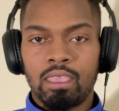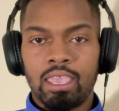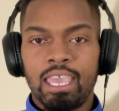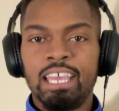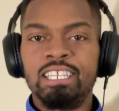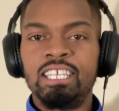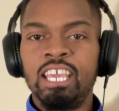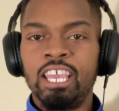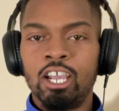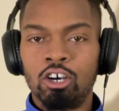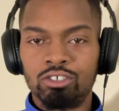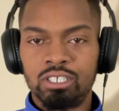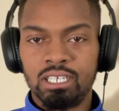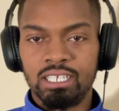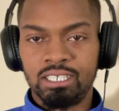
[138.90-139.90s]
and then go
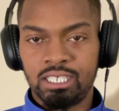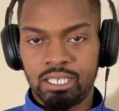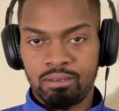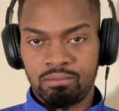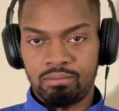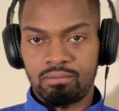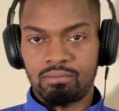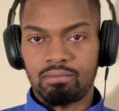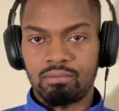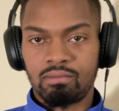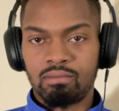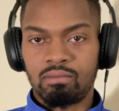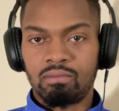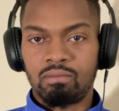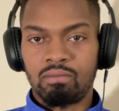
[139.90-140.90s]
to the gym
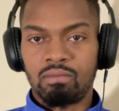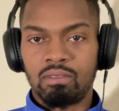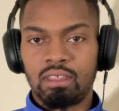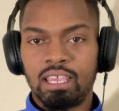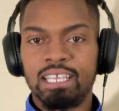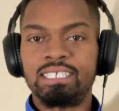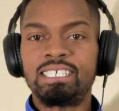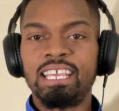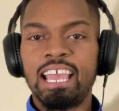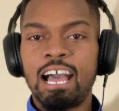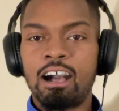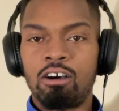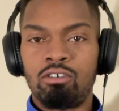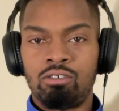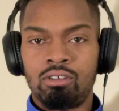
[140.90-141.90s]
and see
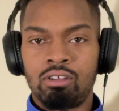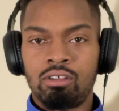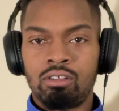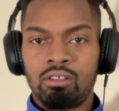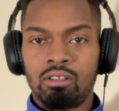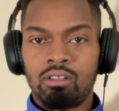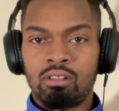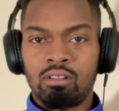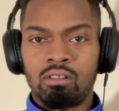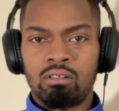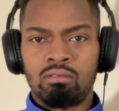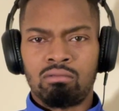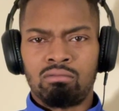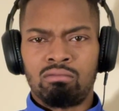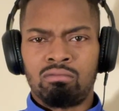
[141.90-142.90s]
how
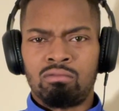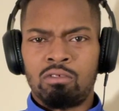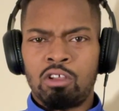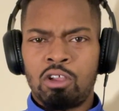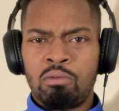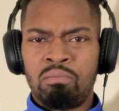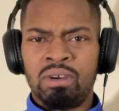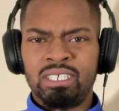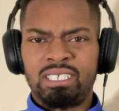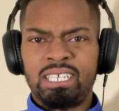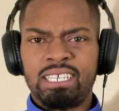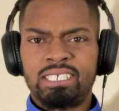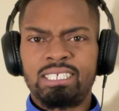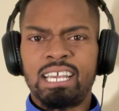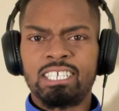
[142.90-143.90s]
much
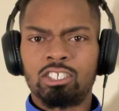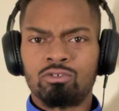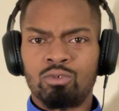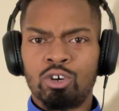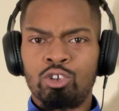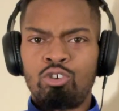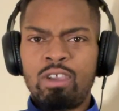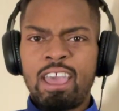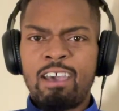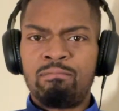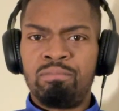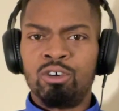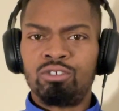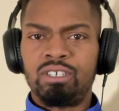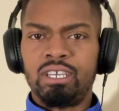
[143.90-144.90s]
testosterone you have
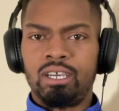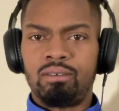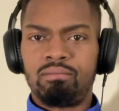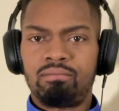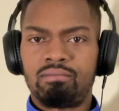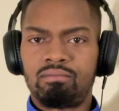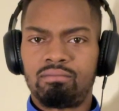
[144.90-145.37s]
built up.